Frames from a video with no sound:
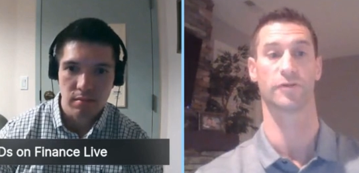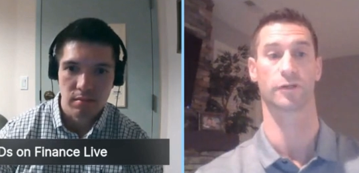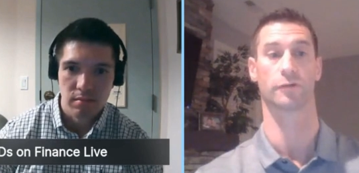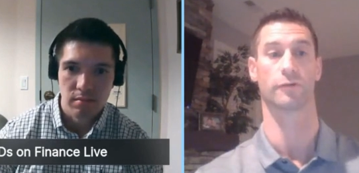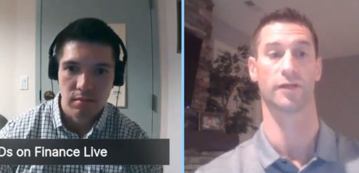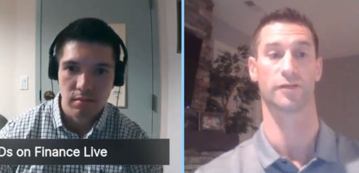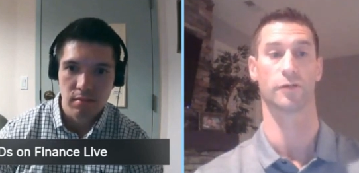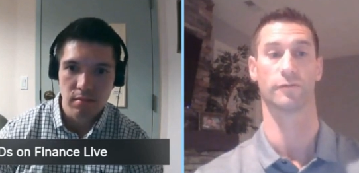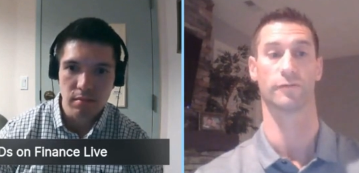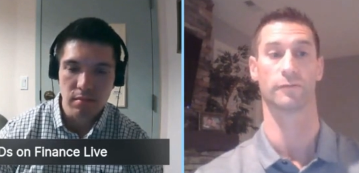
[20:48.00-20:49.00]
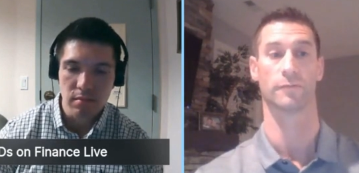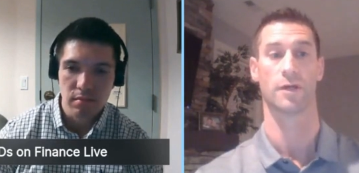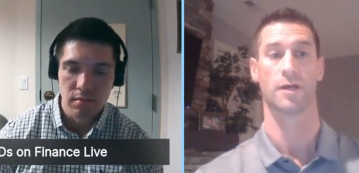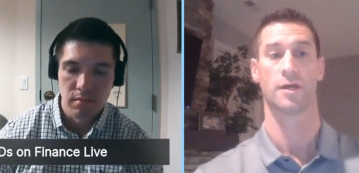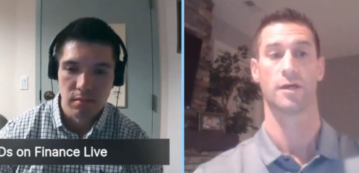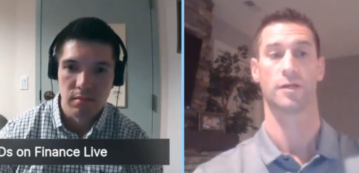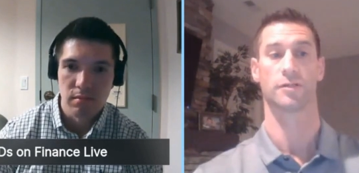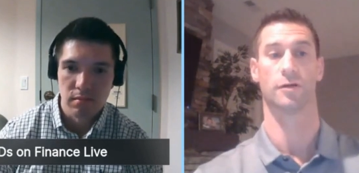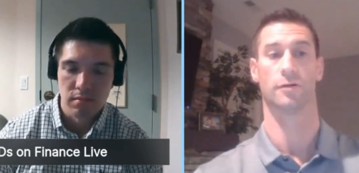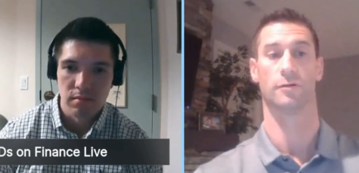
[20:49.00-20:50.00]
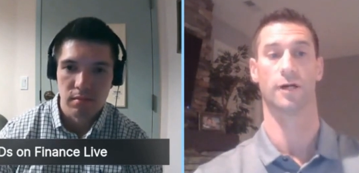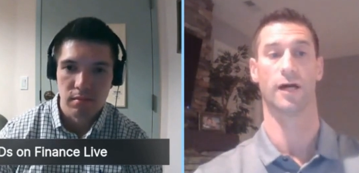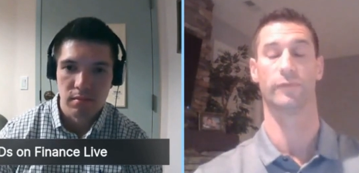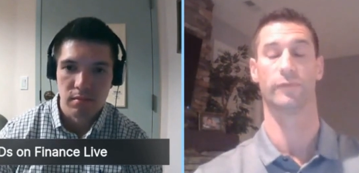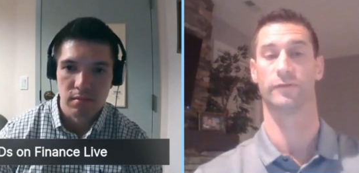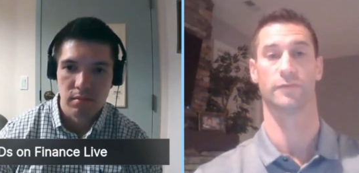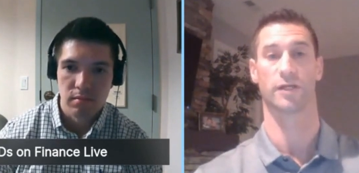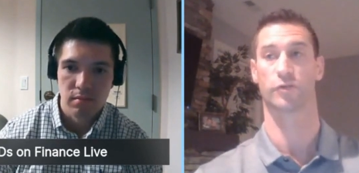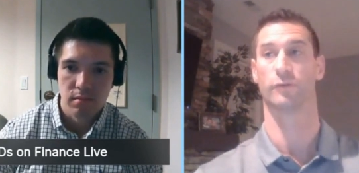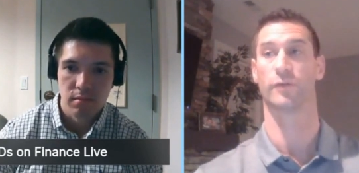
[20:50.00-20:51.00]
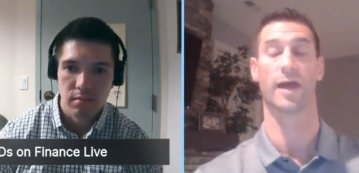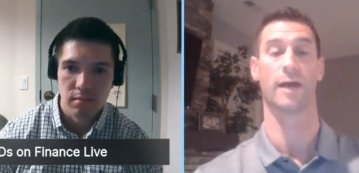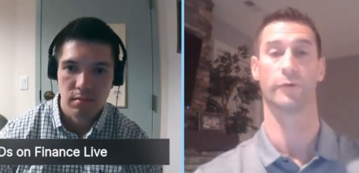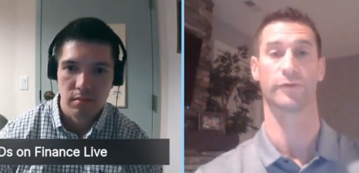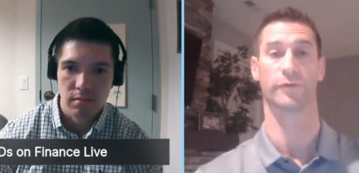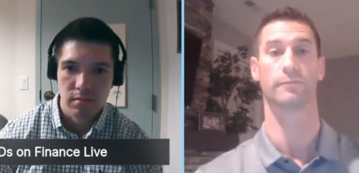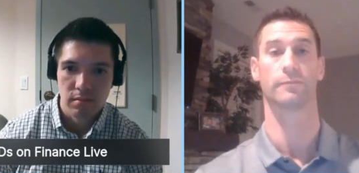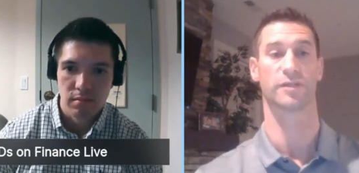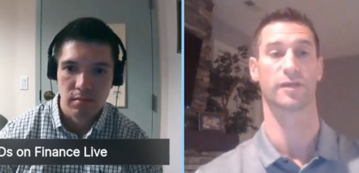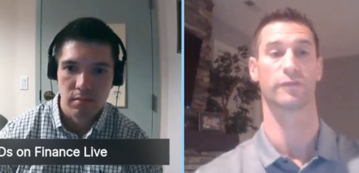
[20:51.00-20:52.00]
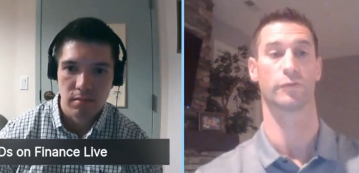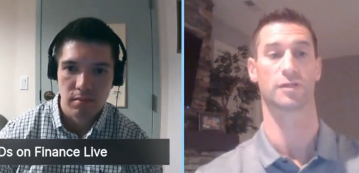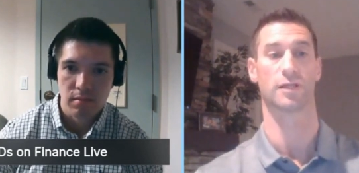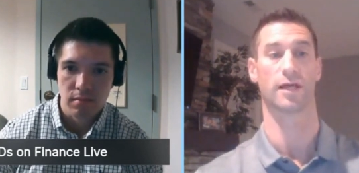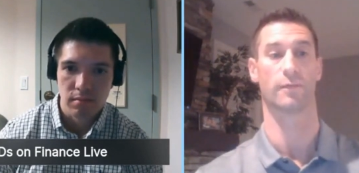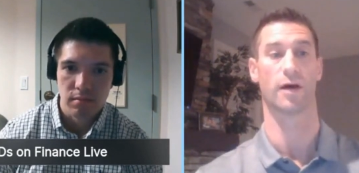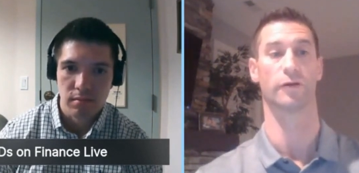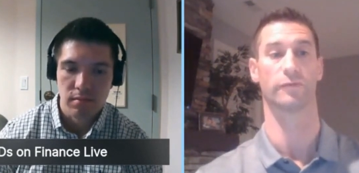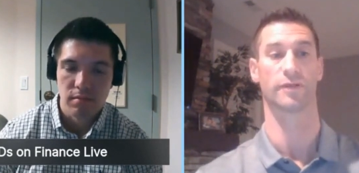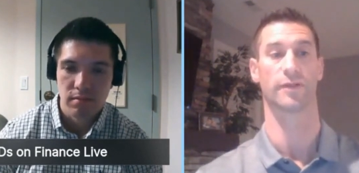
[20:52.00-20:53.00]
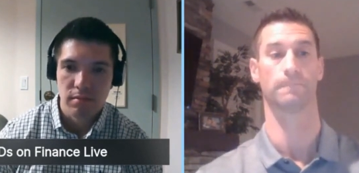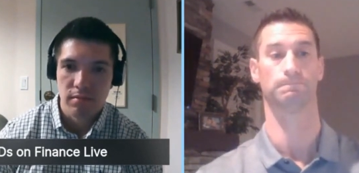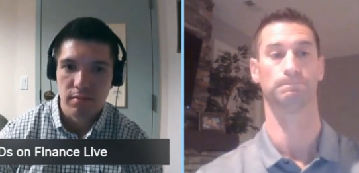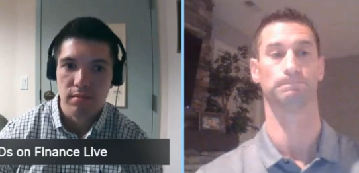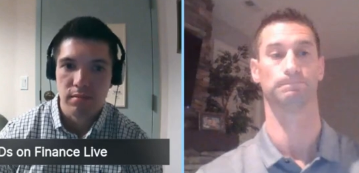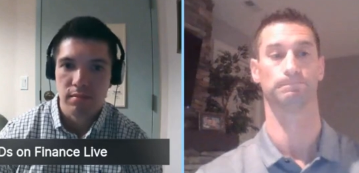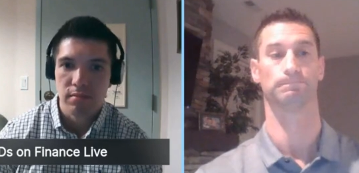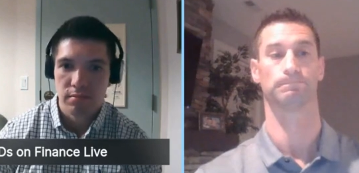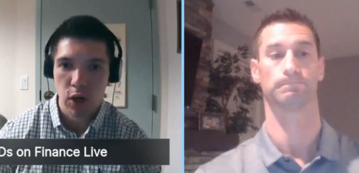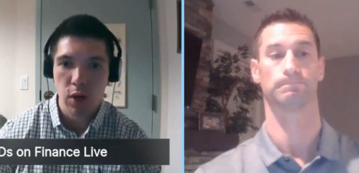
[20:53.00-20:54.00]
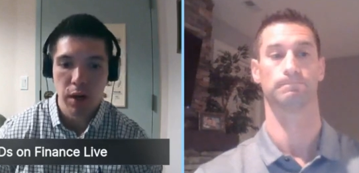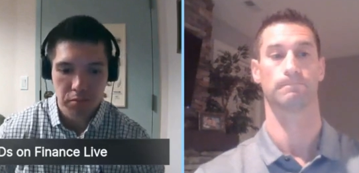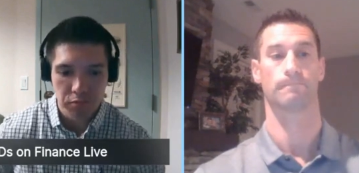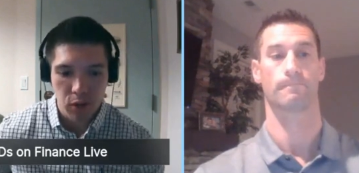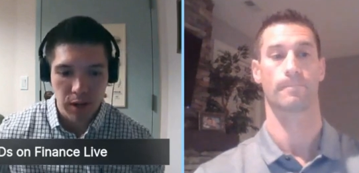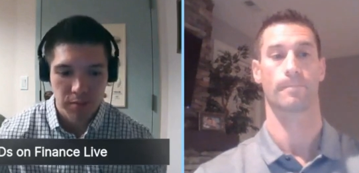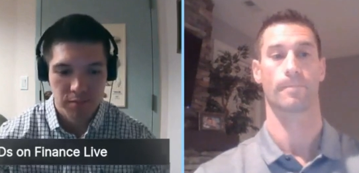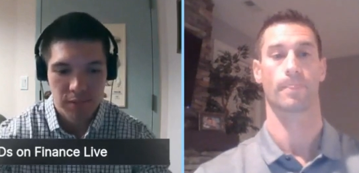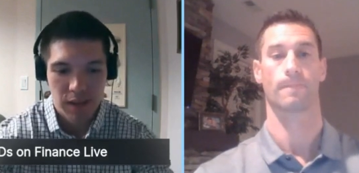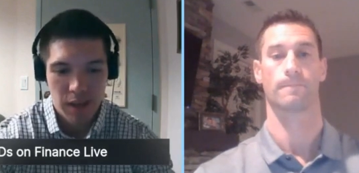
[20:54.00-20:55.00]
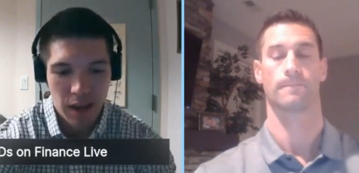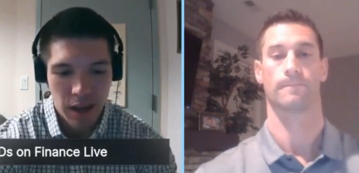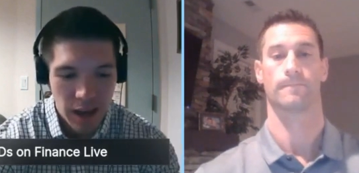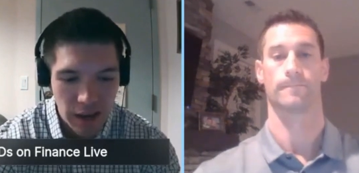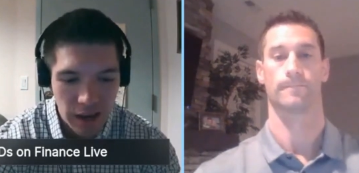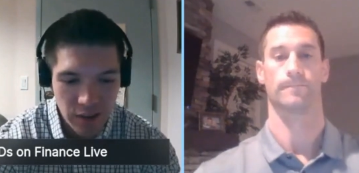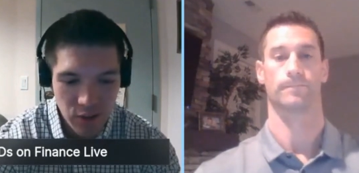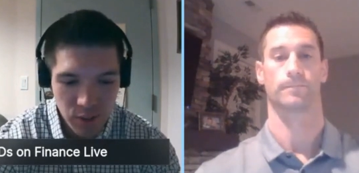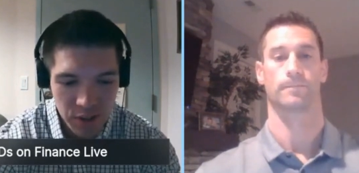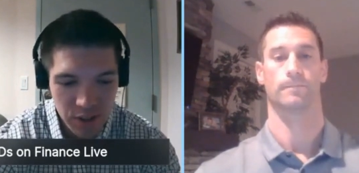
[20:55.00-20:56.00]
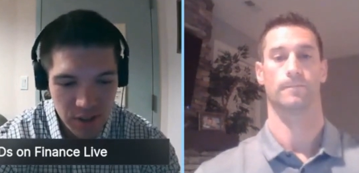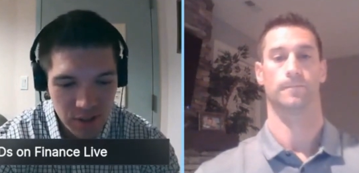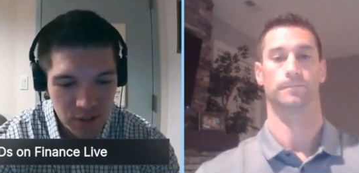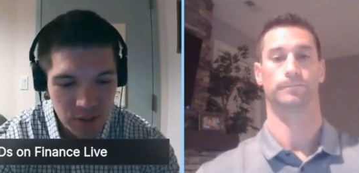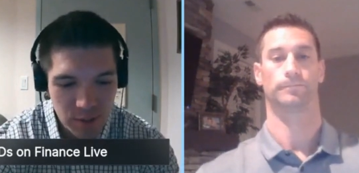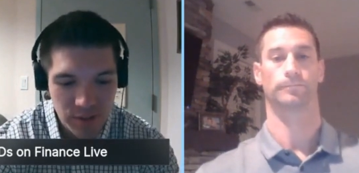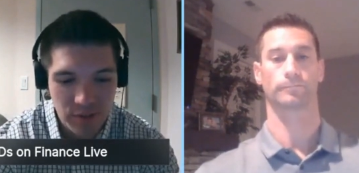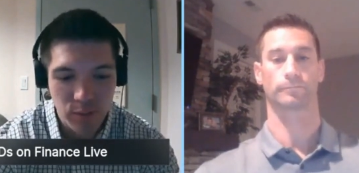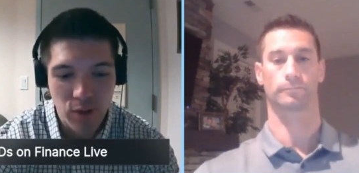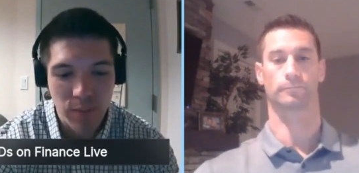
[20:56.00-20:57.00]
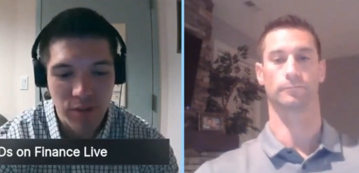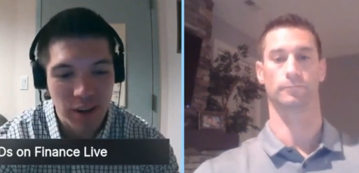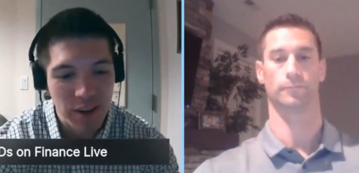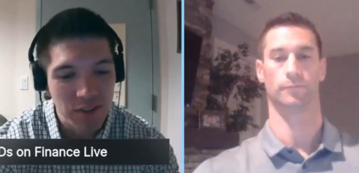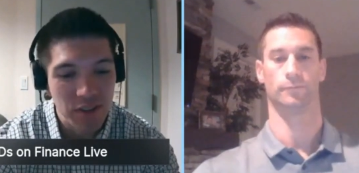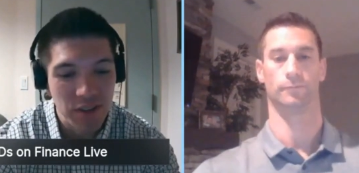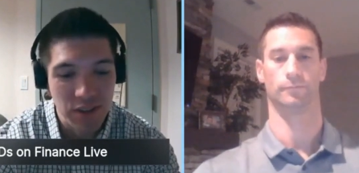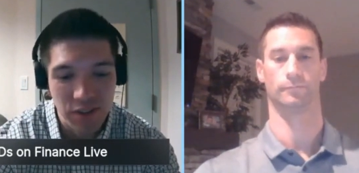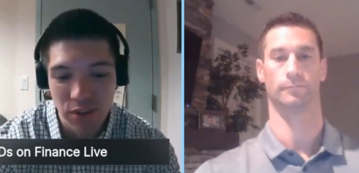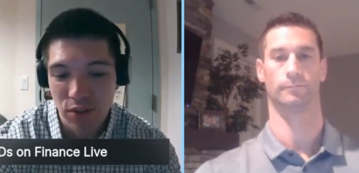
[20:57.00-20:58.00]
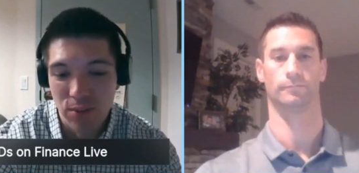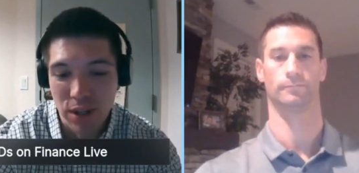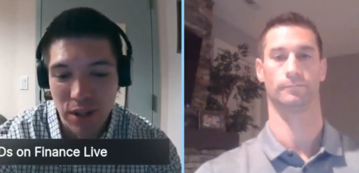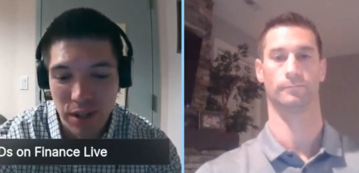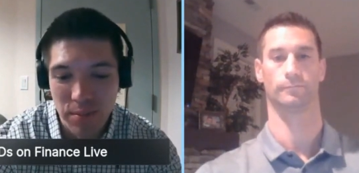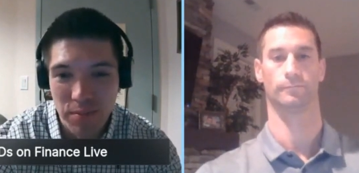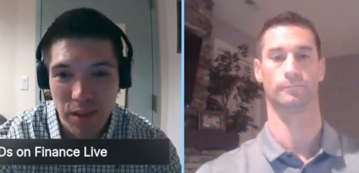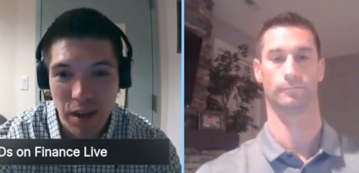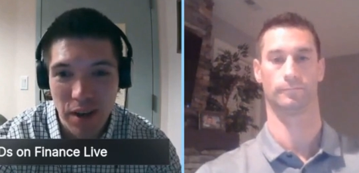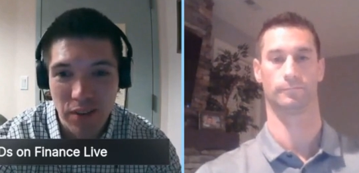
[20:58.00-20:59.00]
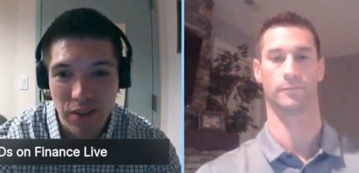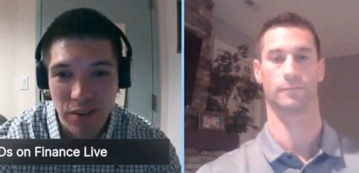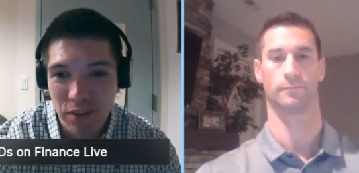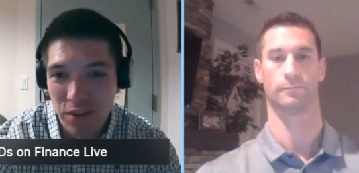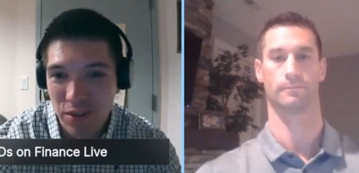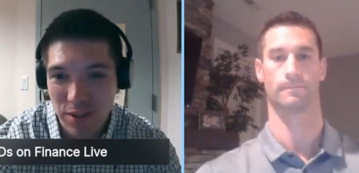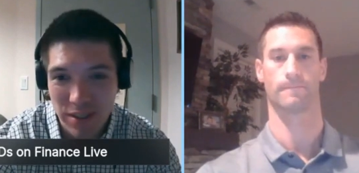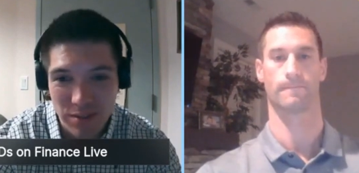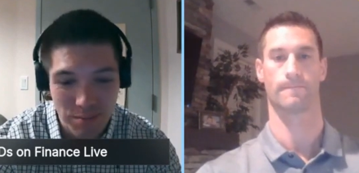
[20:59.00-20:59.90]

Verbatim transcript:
Speaker 1: which is a great server. So uh, I've been extremely happy with them since I've switched a lot of mine over to them.
Speaker 2: Okay, great. And then let's switch gears a little bit from websites to social media. Uh, so social media has